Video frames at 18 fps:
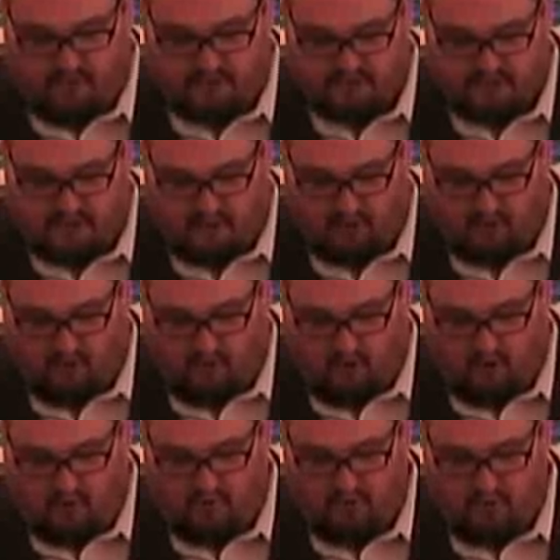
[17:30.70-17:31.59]
They
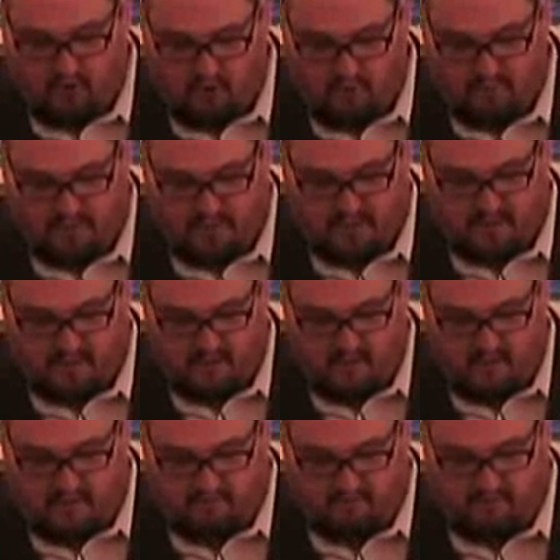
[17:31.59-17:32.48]
shall know me,
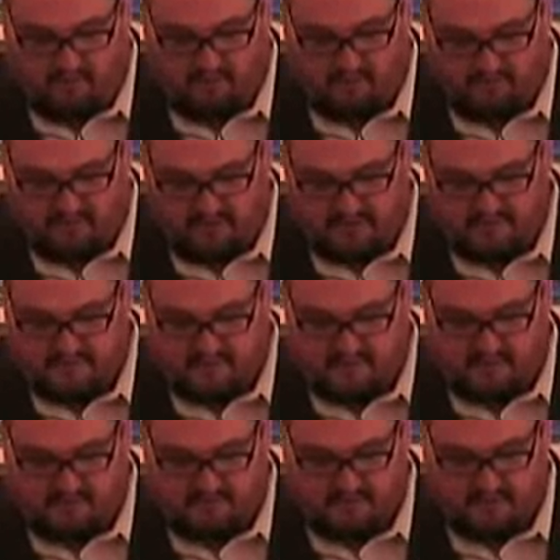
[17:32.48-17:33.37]
from the
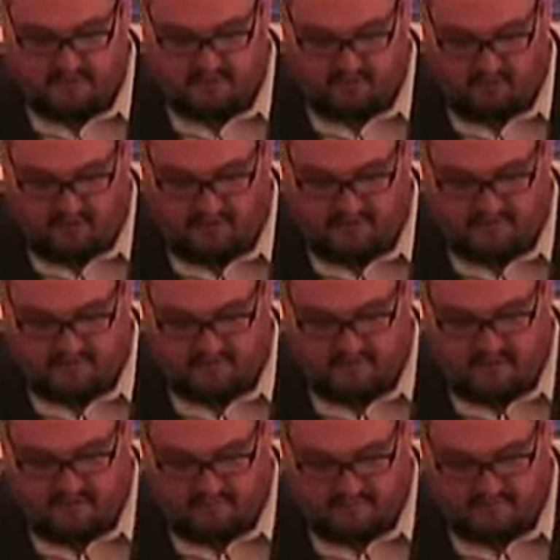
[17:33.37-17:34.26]
least of them to the
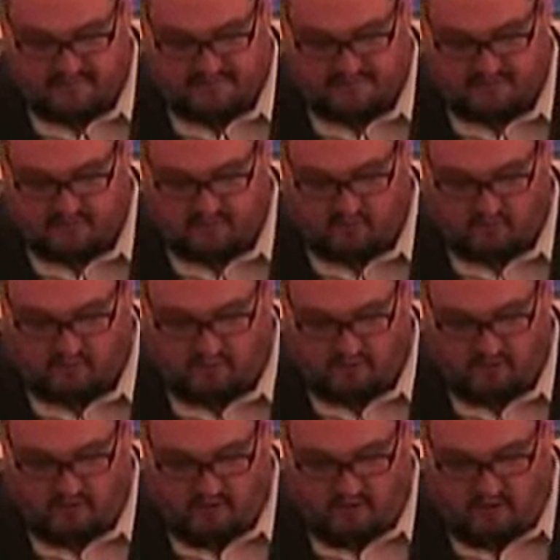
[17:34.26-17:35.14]
greatest of them, says the
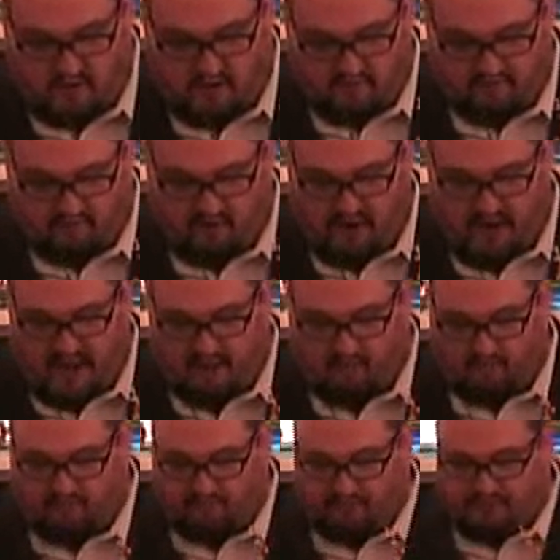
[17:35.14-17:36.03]
Lord. For
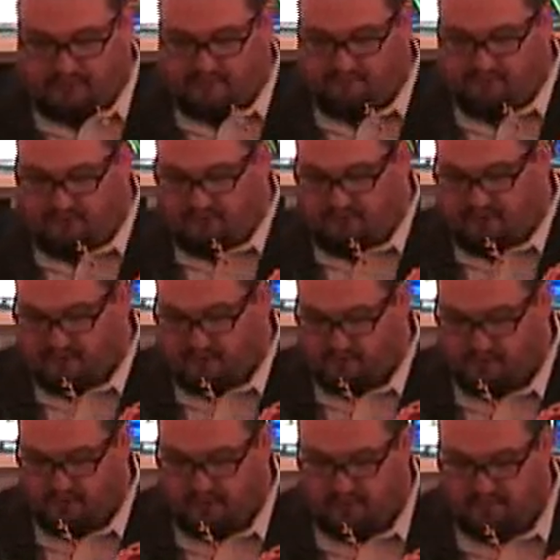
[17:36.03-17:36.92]
I will forgive their
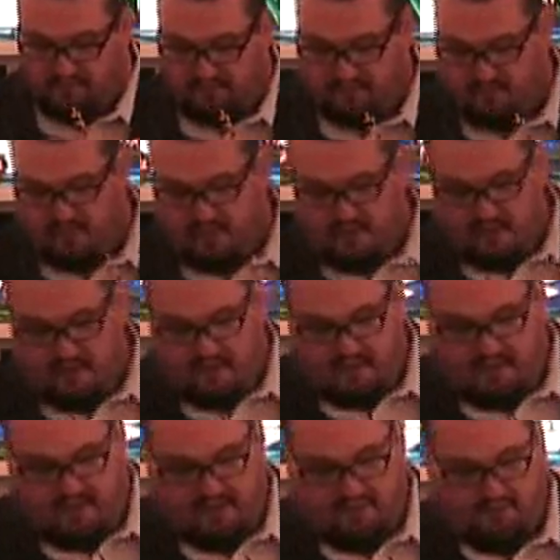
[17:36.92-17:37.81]
iniquity,
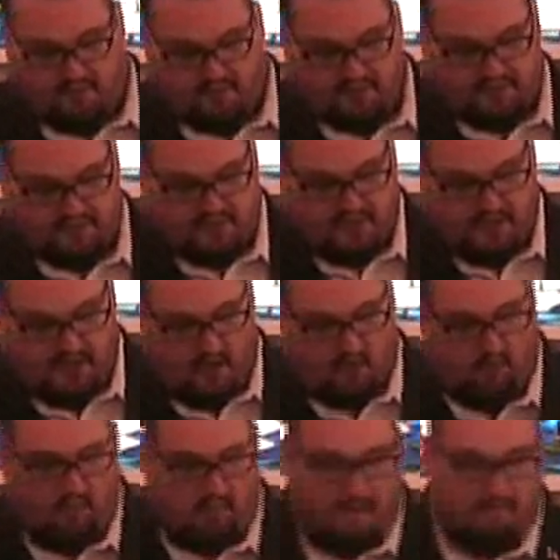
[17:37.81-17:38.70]
and their sin
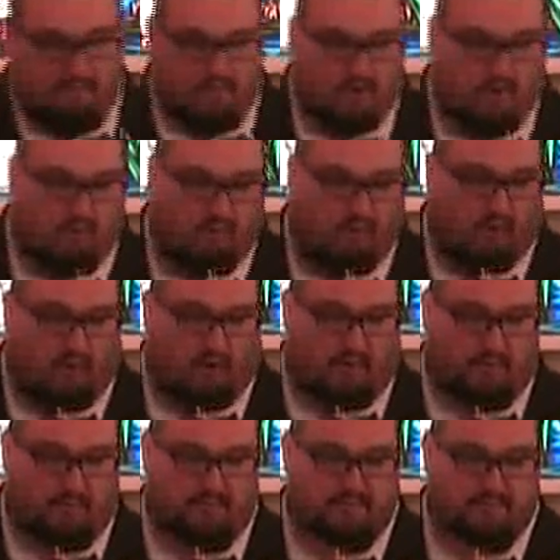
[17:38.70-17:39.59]
I'll remember no
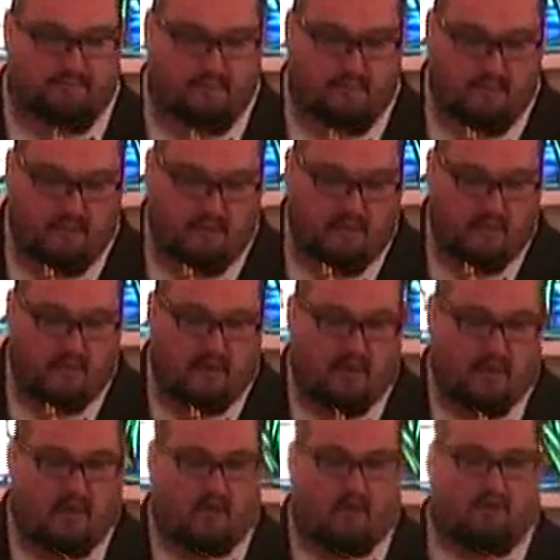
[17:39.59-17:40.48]
more.
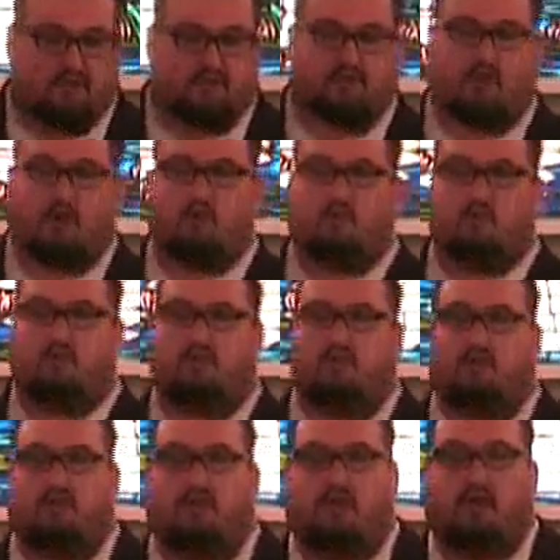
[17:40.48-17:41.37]

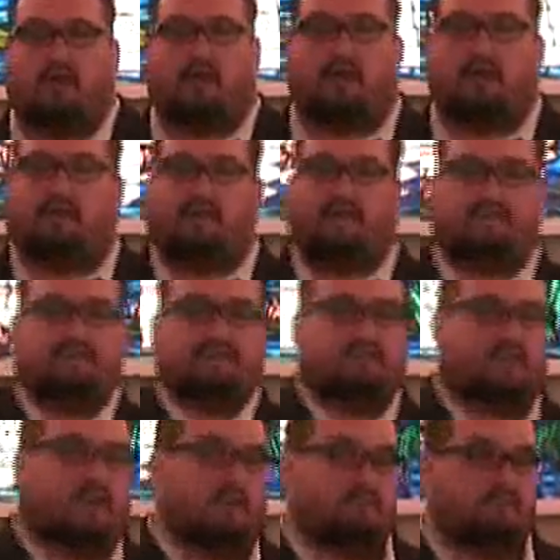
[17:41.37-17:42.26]
So,
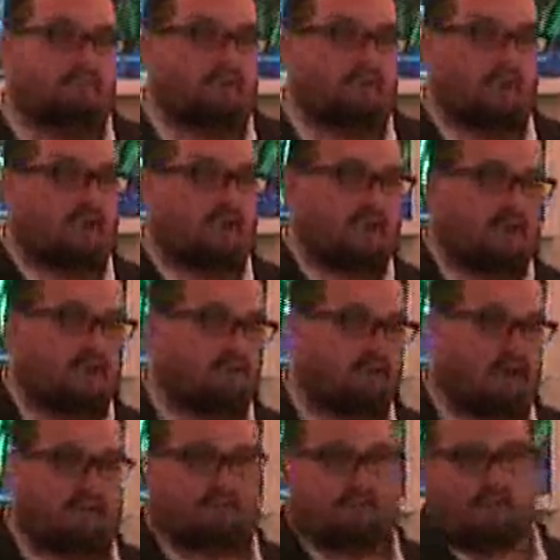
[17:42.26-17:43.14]
this is a
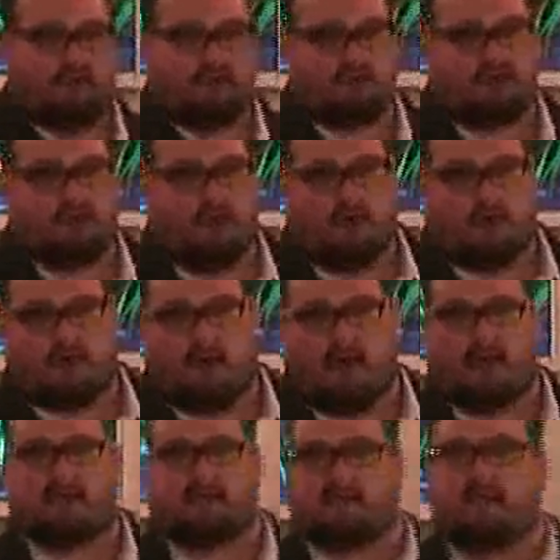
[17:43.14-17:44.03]
completely
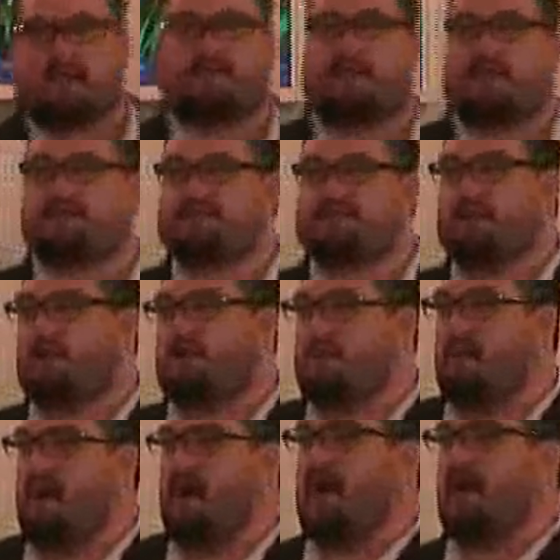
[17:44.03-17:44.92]
revolutionary idea that
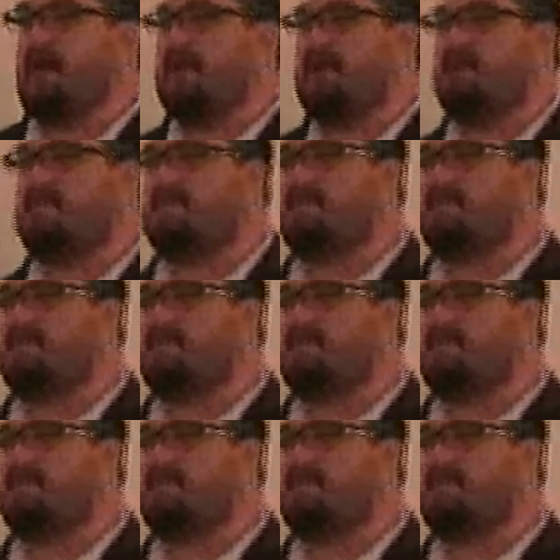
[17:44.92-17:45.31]
Jeremiah